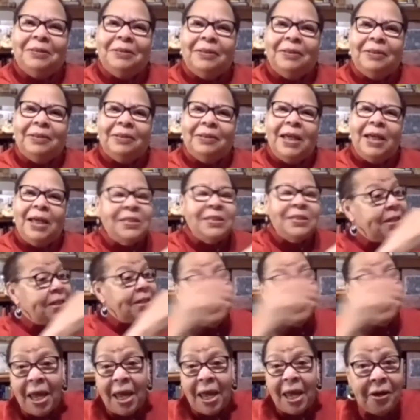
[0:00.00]
And then
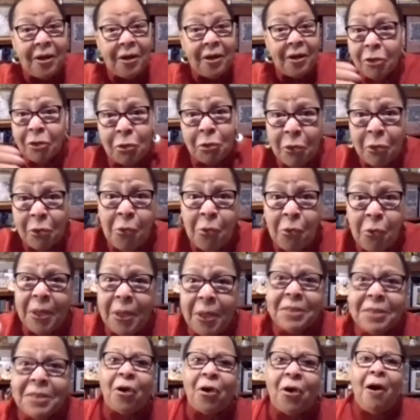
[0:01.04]
later, we
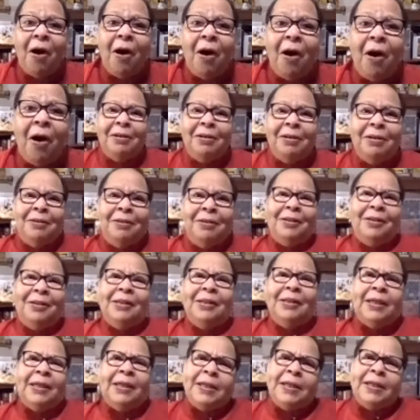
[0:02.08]
talk.
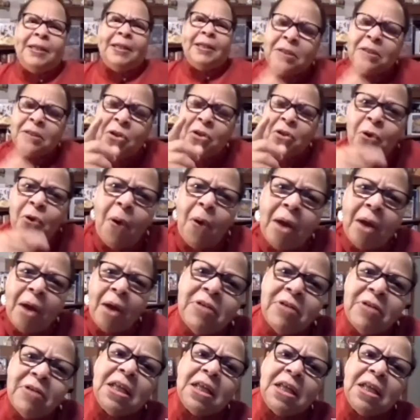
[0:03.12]
He said, I
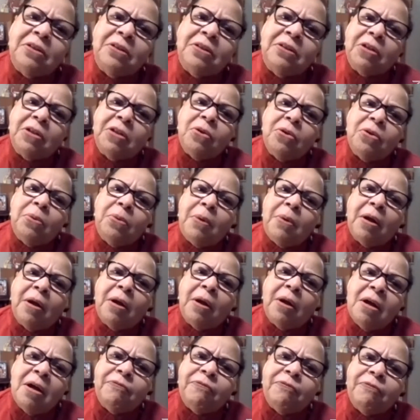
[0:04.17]
really thought you were
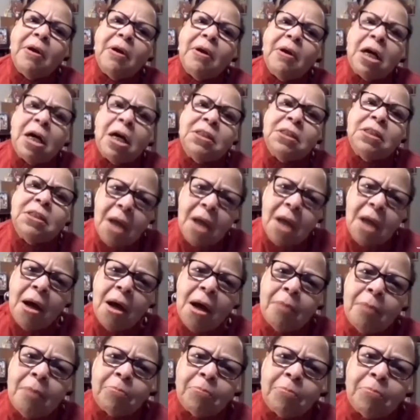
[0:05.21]
from
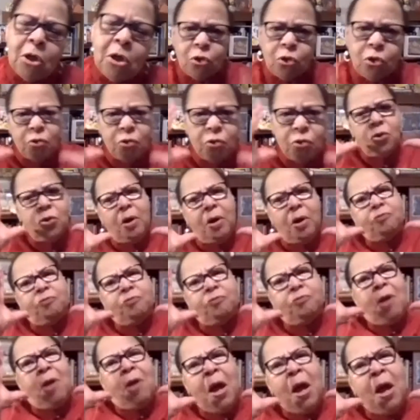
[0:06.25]
Assam. You
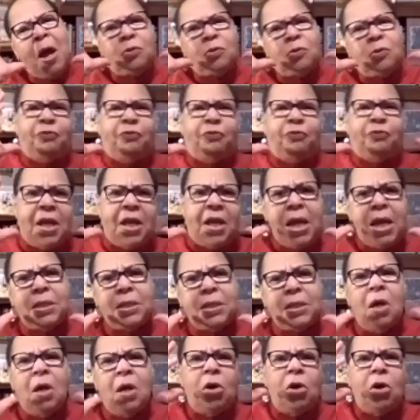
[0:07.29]
have round
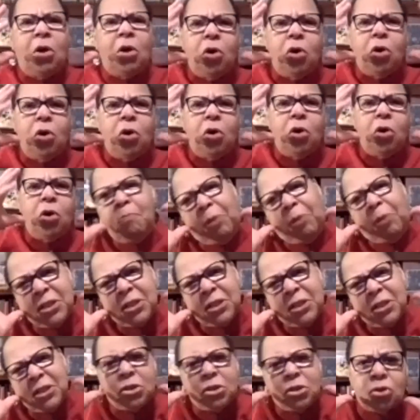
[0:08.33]
face, your
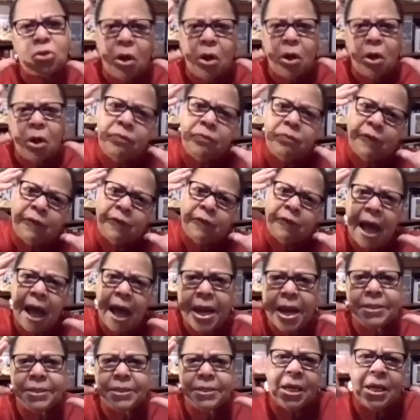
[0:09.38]
complexion sort of
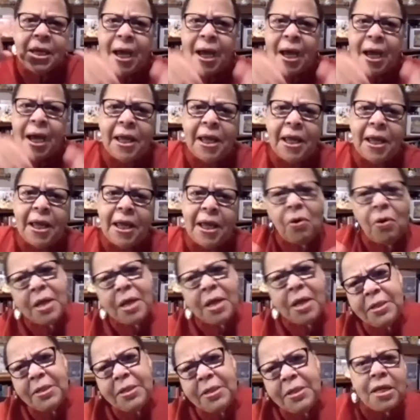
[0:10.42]
light. I had
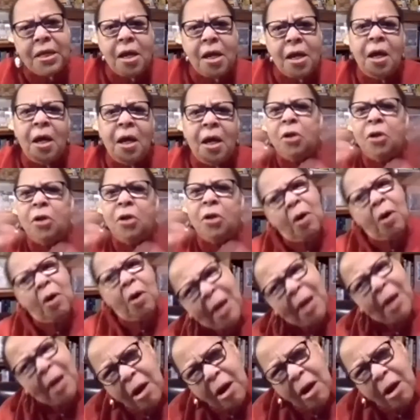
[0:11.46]
no idea
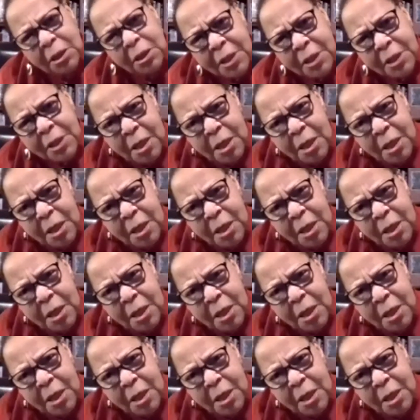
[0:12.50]
you're American